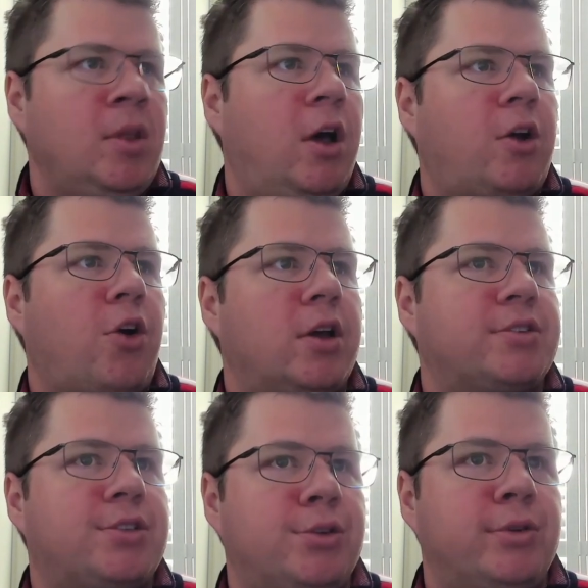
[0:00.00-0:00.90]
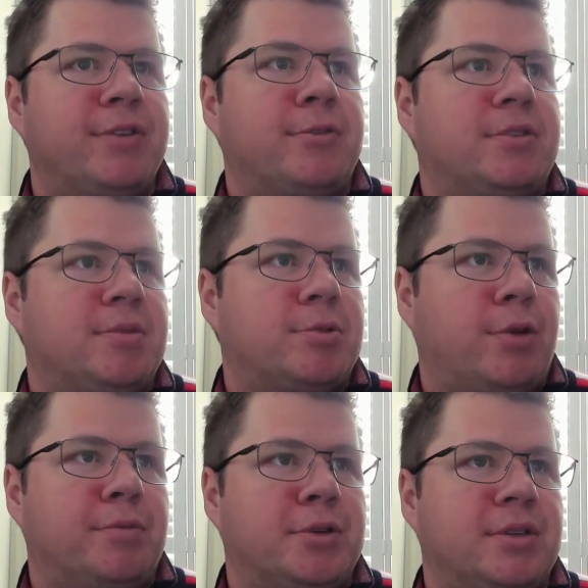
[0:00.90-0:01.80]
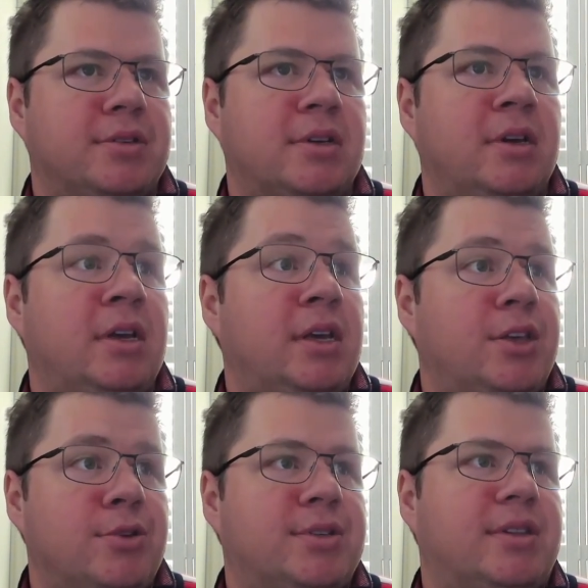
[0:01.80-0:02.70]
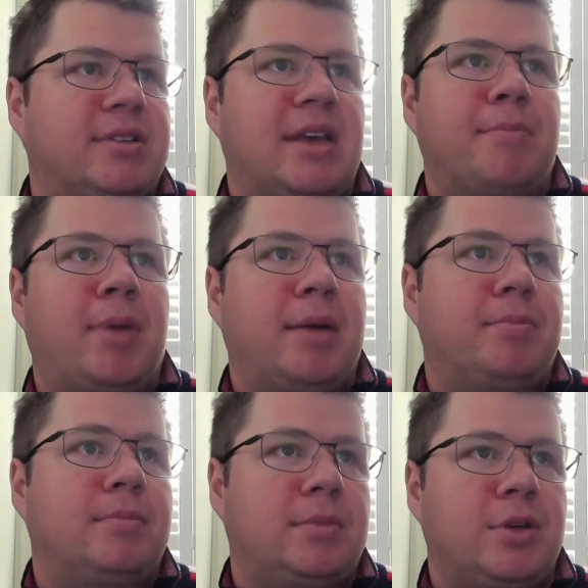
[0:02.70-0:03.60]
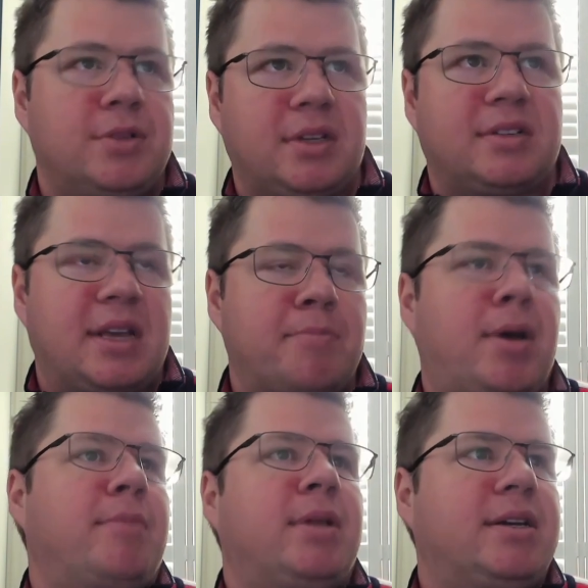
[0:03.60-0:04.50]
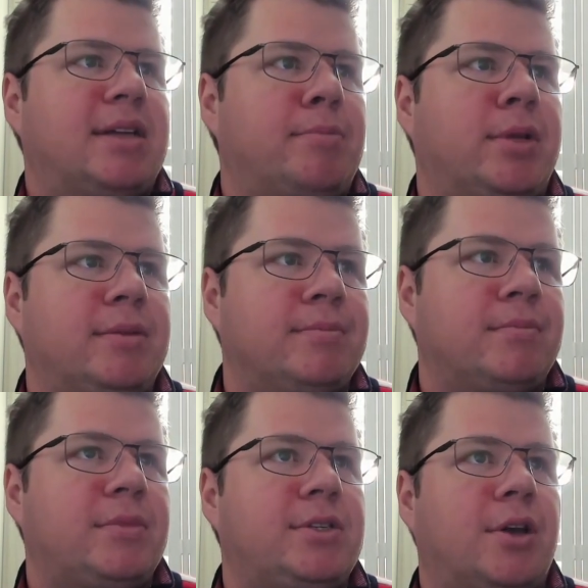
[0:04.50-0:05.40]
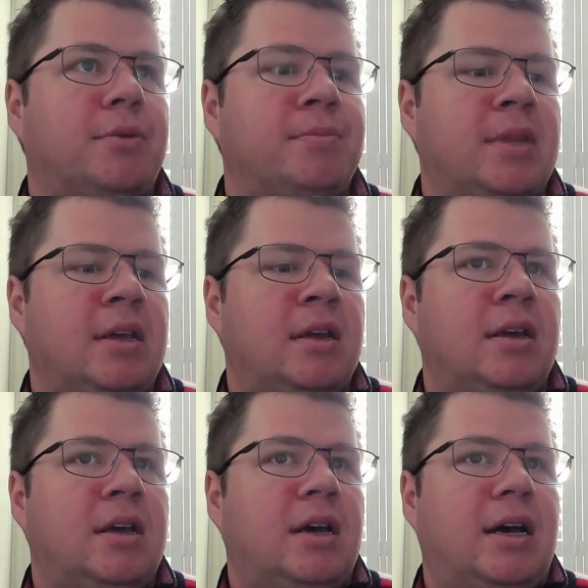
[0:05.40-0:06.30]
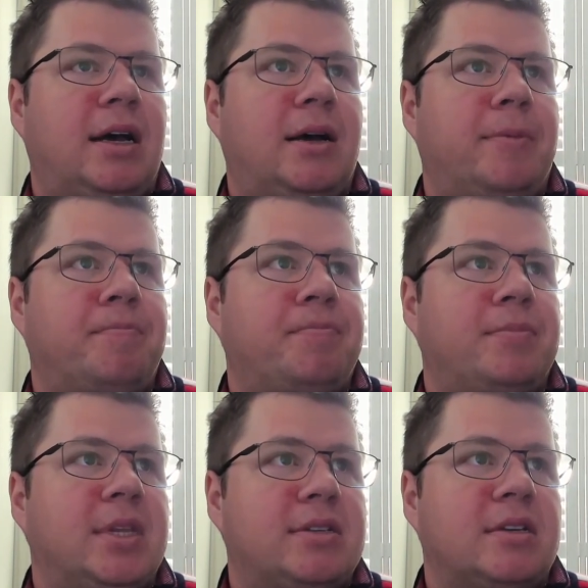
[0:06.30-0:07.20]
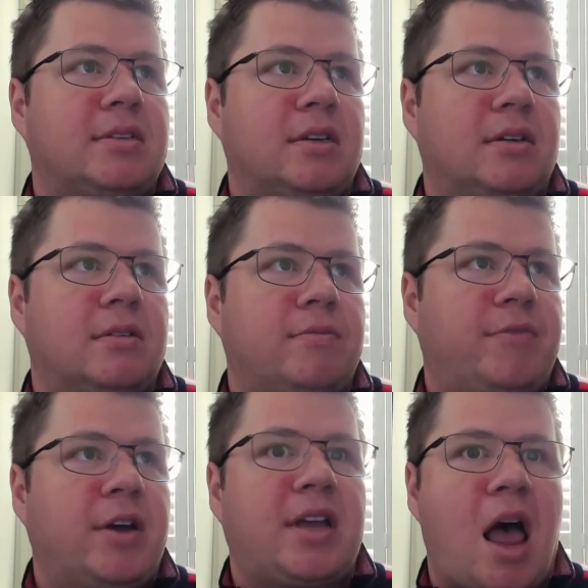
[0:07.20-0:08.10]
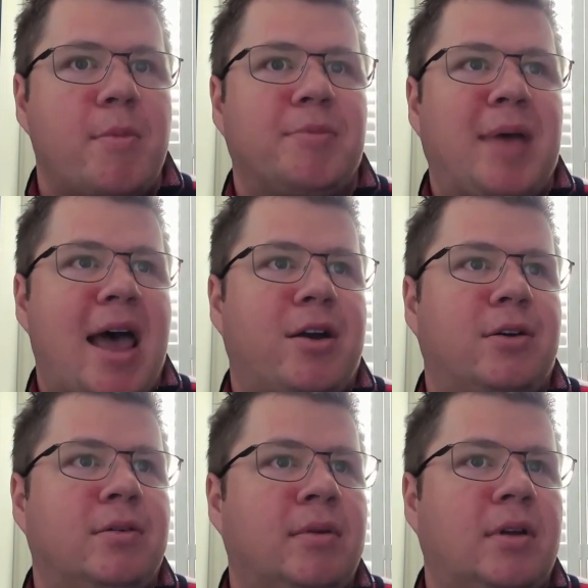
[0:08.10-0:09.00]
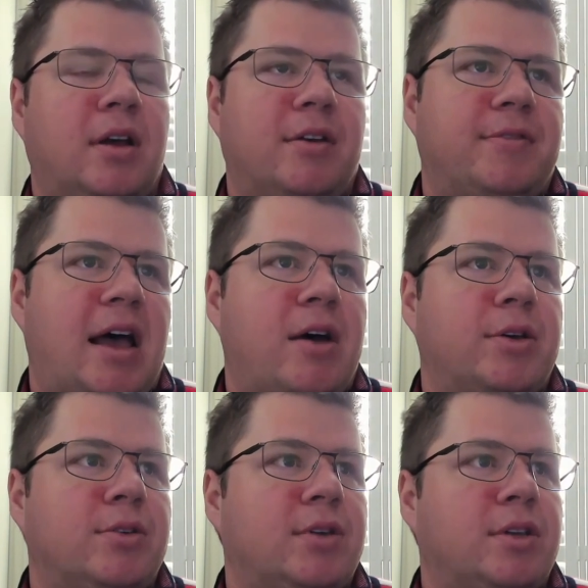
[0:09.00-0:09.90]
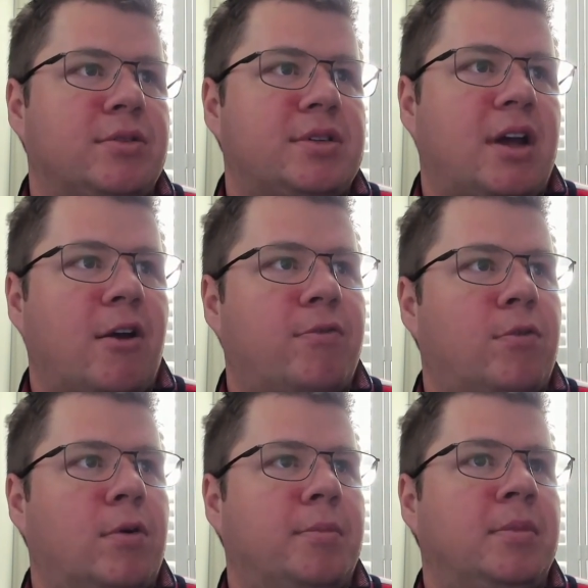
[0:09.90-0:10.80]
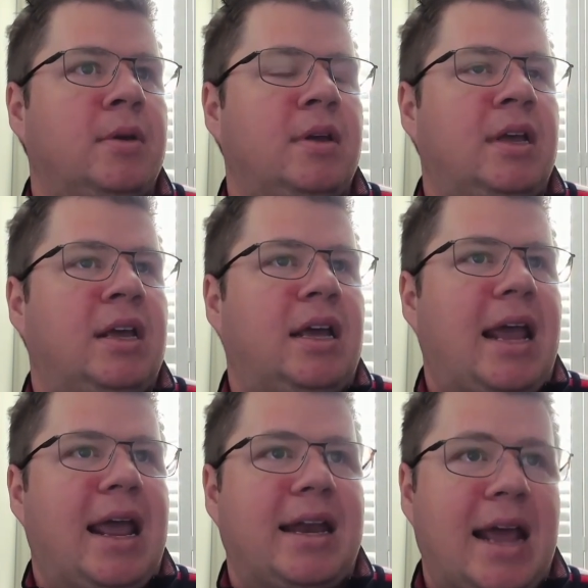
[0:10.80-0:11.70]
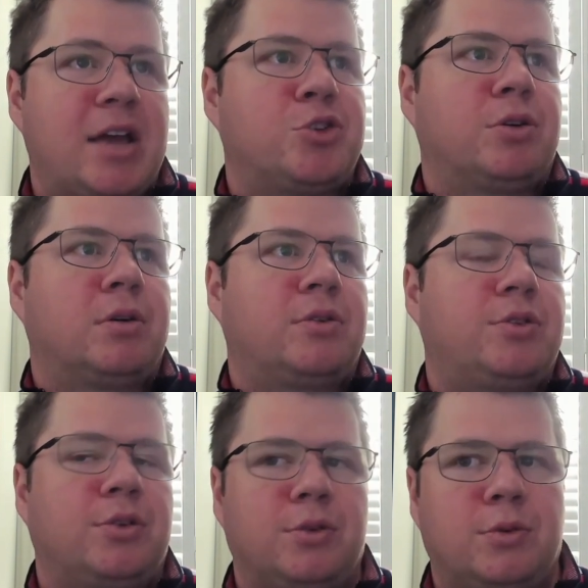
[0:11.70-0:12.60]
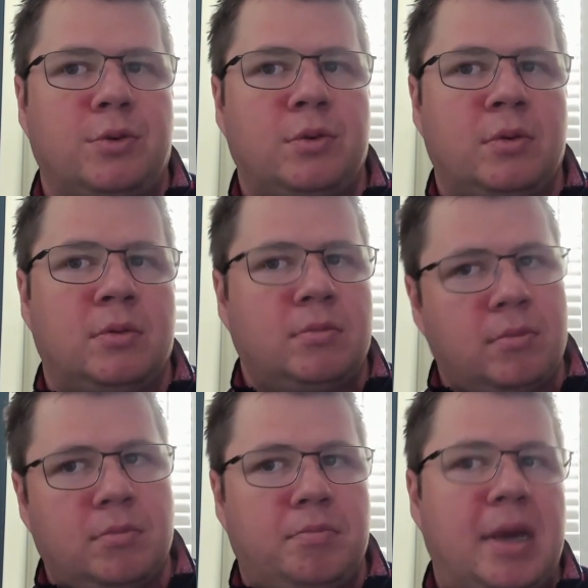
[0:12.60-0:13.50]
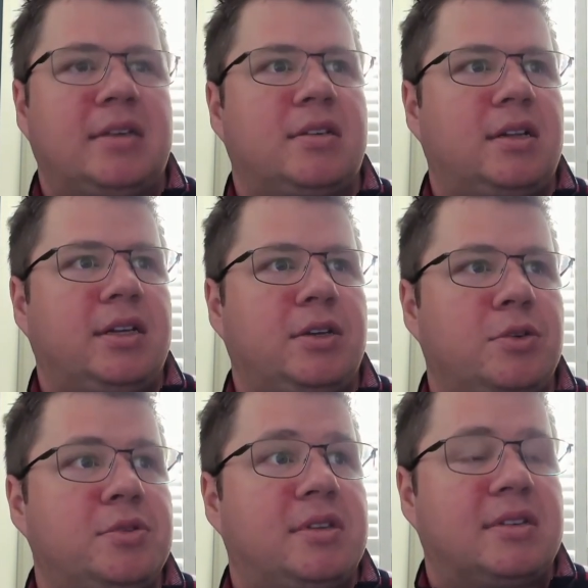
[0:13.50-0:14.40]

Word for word: across two different subscriptions using the same pipe, using the same pipeline template. So um, this is a very common pattern of how you can use Terraform and Azure to basically use the